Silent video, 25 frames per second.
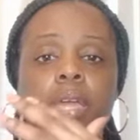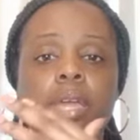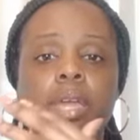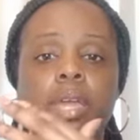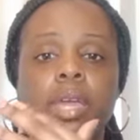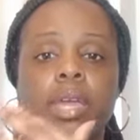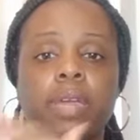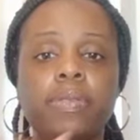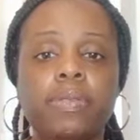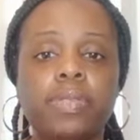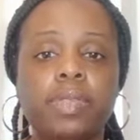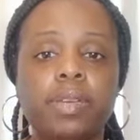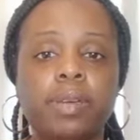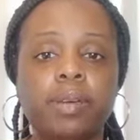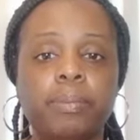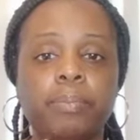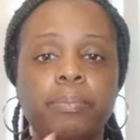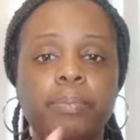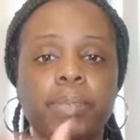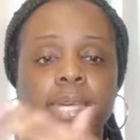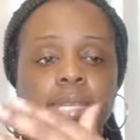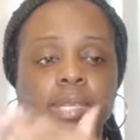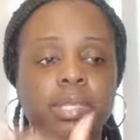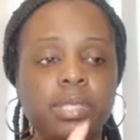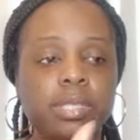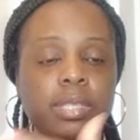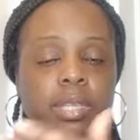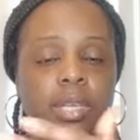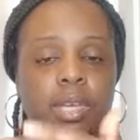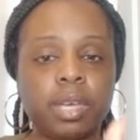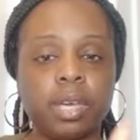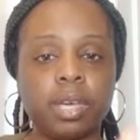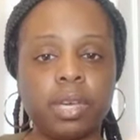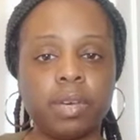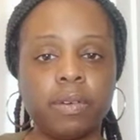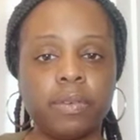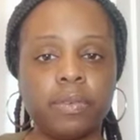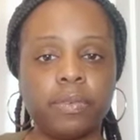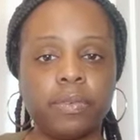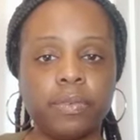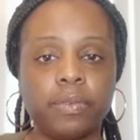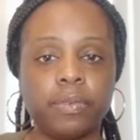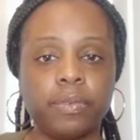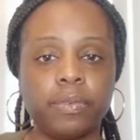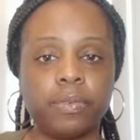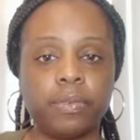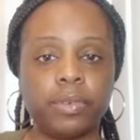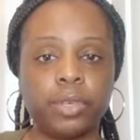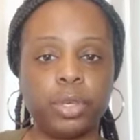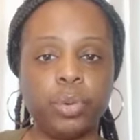in the midst of
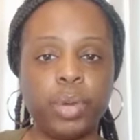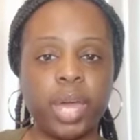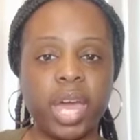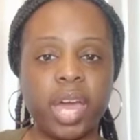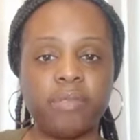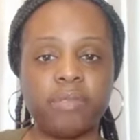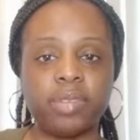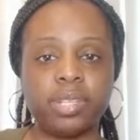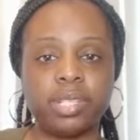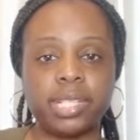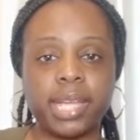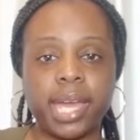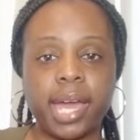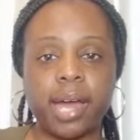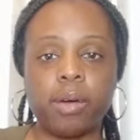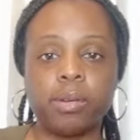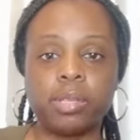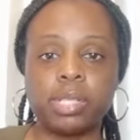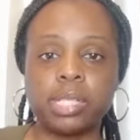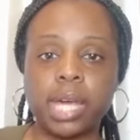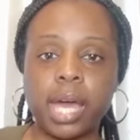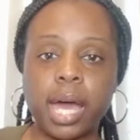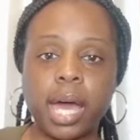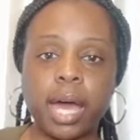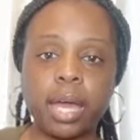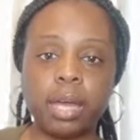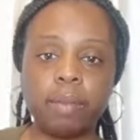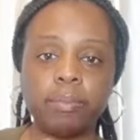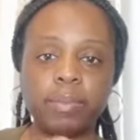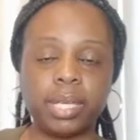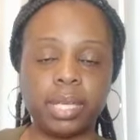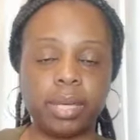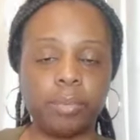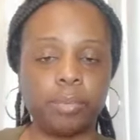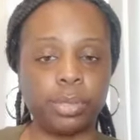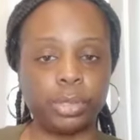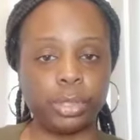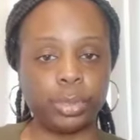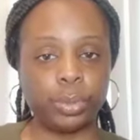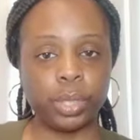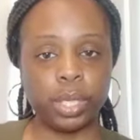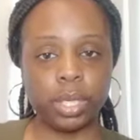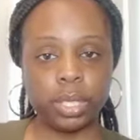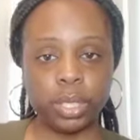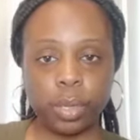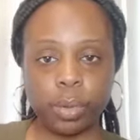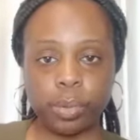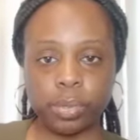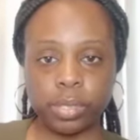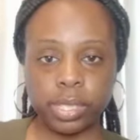you having downtime in
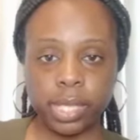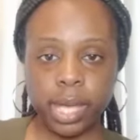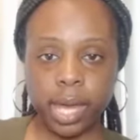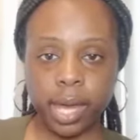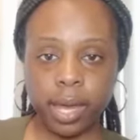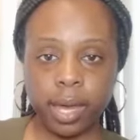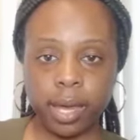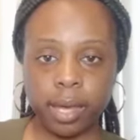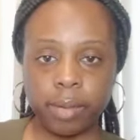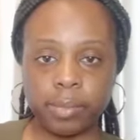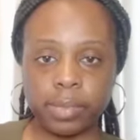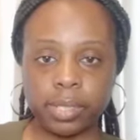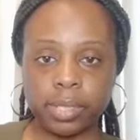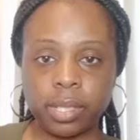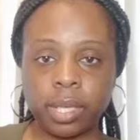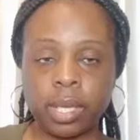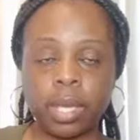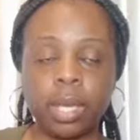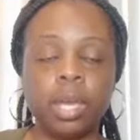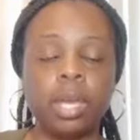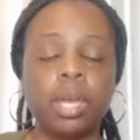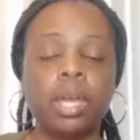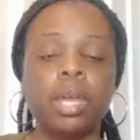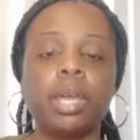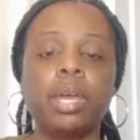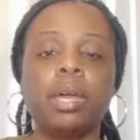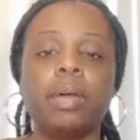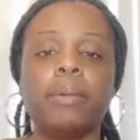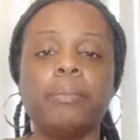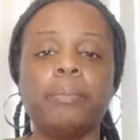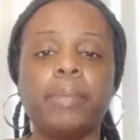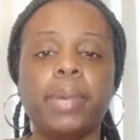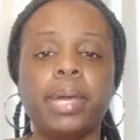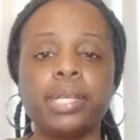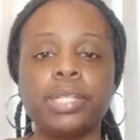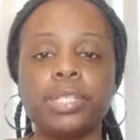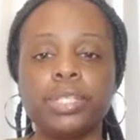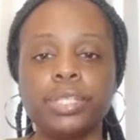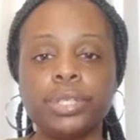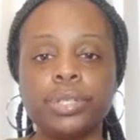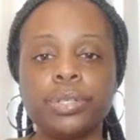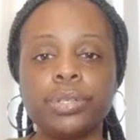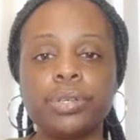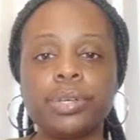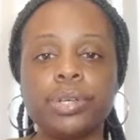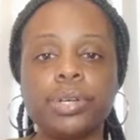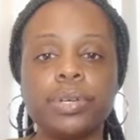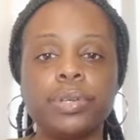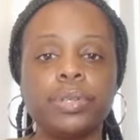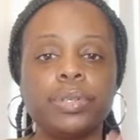between those times, make
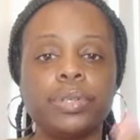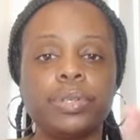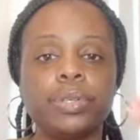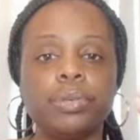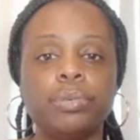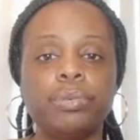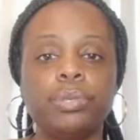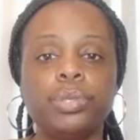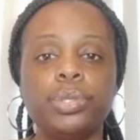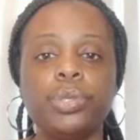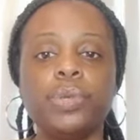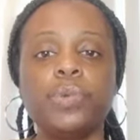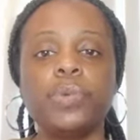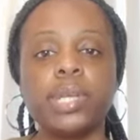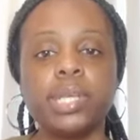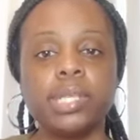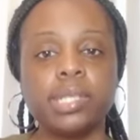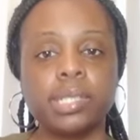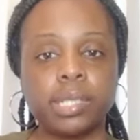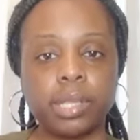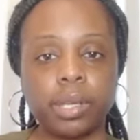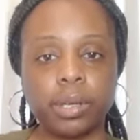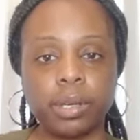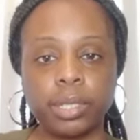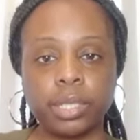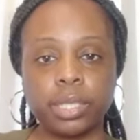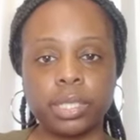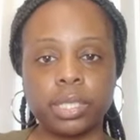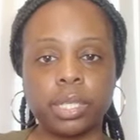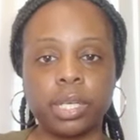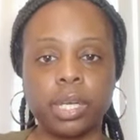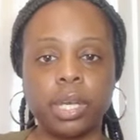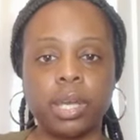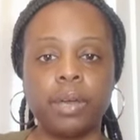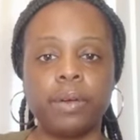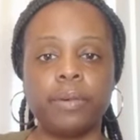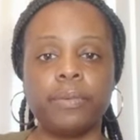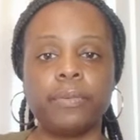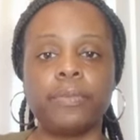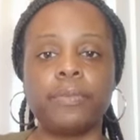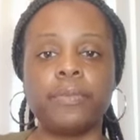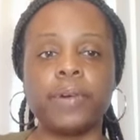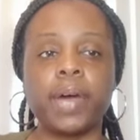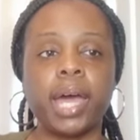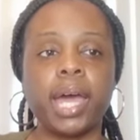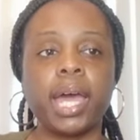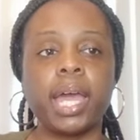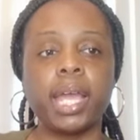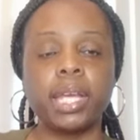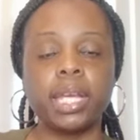sure you do research,
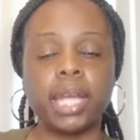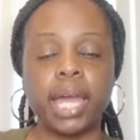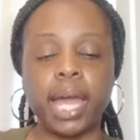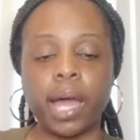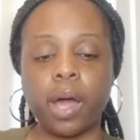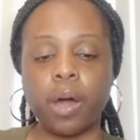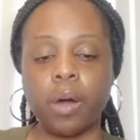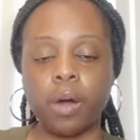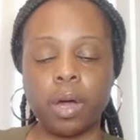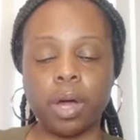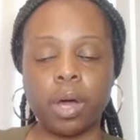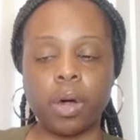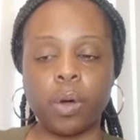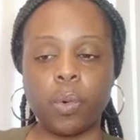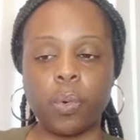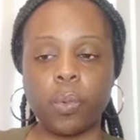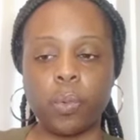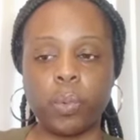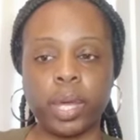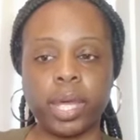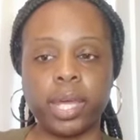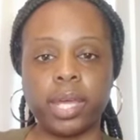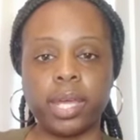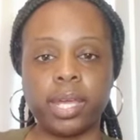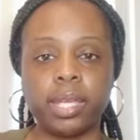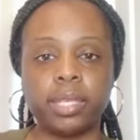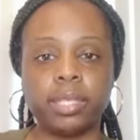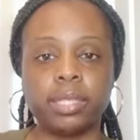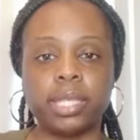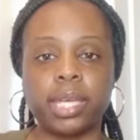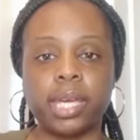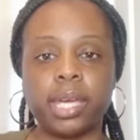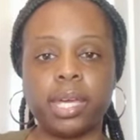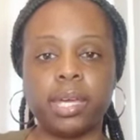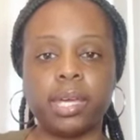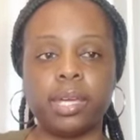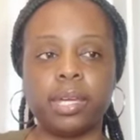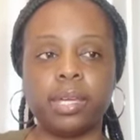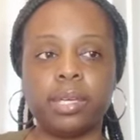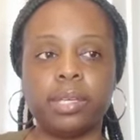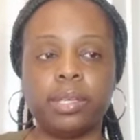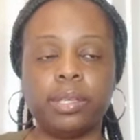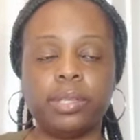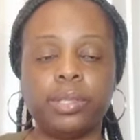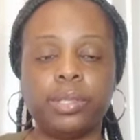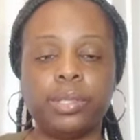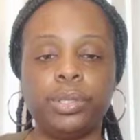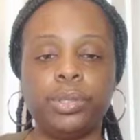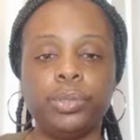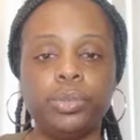find out a way that
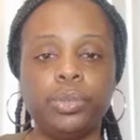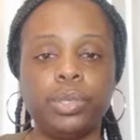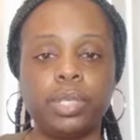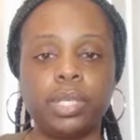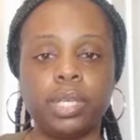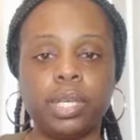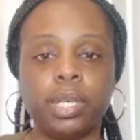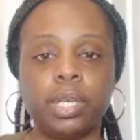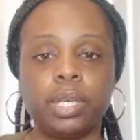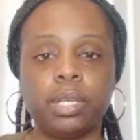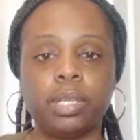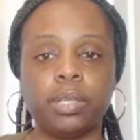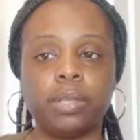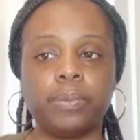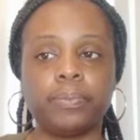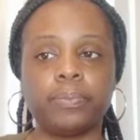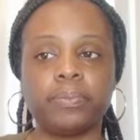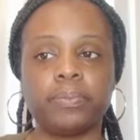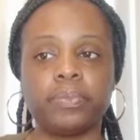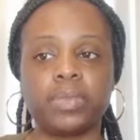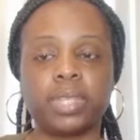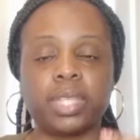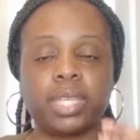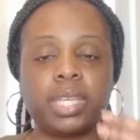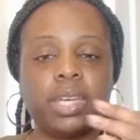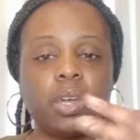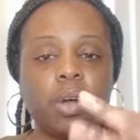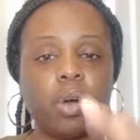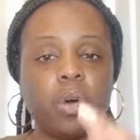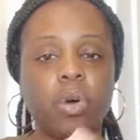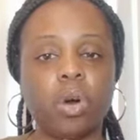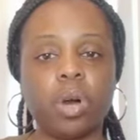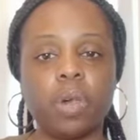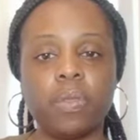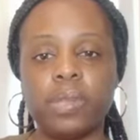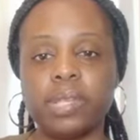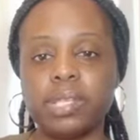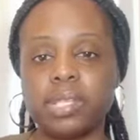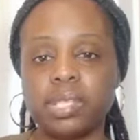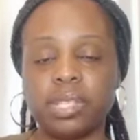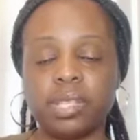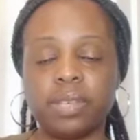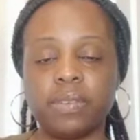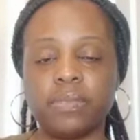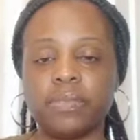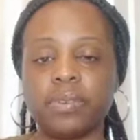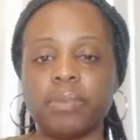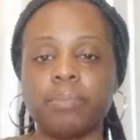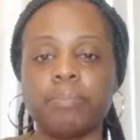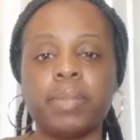you can get all this
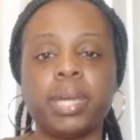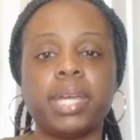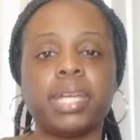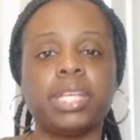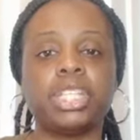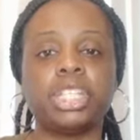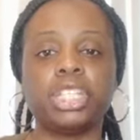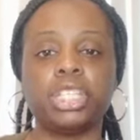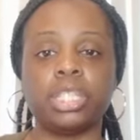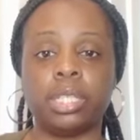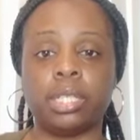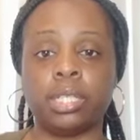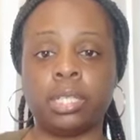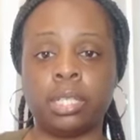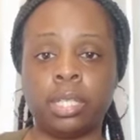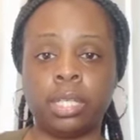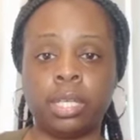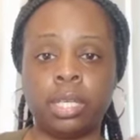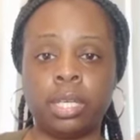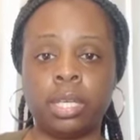information